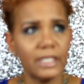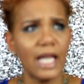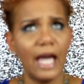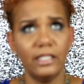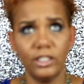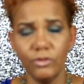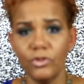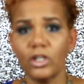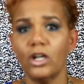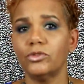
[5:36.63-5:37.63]
It's kind of
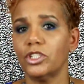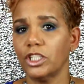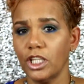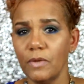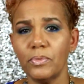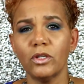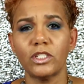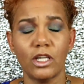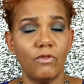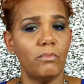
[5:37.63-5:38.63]
difficult to keep
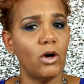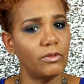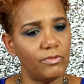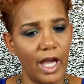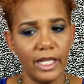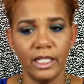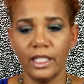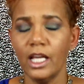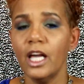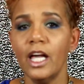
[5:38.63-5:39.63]
yourself
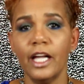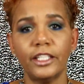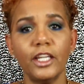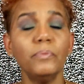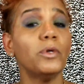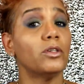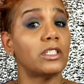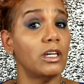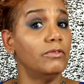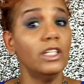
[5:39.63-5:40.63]
motivated and keep
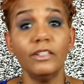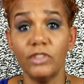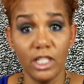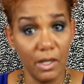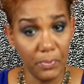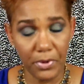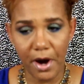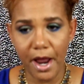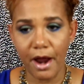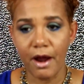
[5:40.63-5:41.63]
yourself lifted in
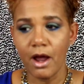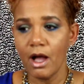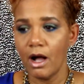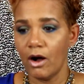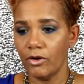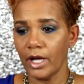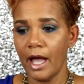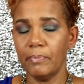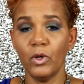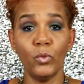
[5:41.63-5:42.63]
prayer.
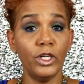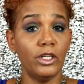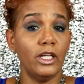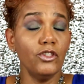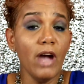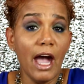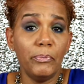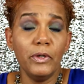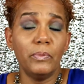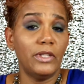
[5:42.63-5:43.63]
Okay, but when you
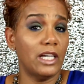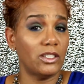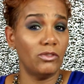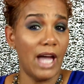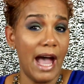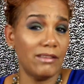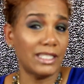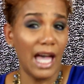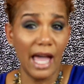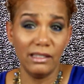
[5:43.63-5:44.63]
have people that's on the
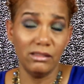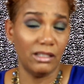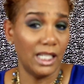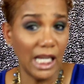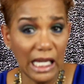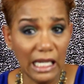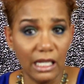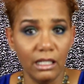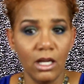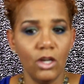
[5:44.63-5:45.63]
outside looking
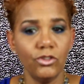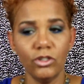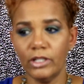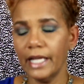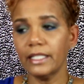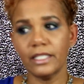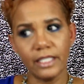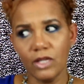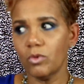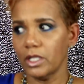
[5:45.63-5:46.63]
in, you know, they can
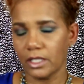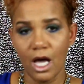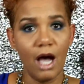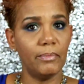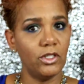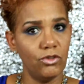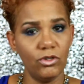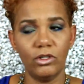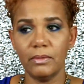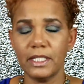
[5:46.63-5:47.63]
see what's coming. You
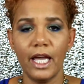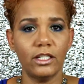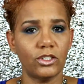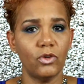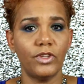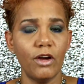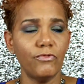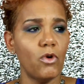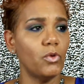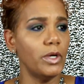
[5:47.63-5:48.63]
know what I'm saying? And so
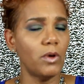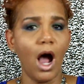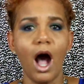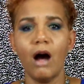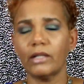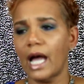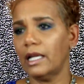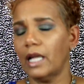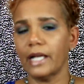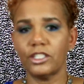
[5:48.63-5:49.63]
therefore we were all kind
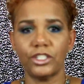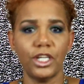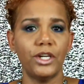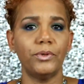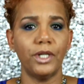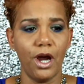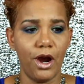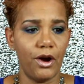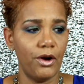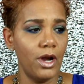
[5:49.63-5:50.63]
of like steering
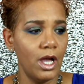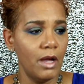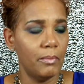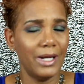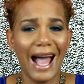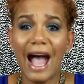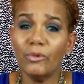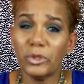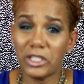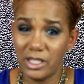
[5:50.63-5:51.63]
her, but
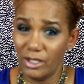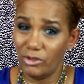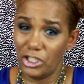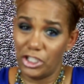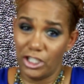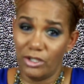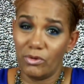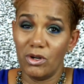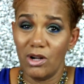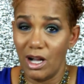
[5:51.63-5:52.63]
I was still the
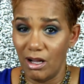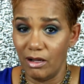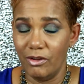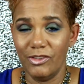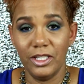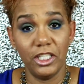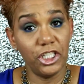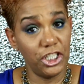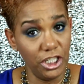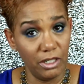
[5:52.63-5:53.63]
general of the
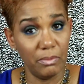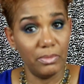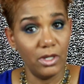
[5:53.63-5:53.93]
ship.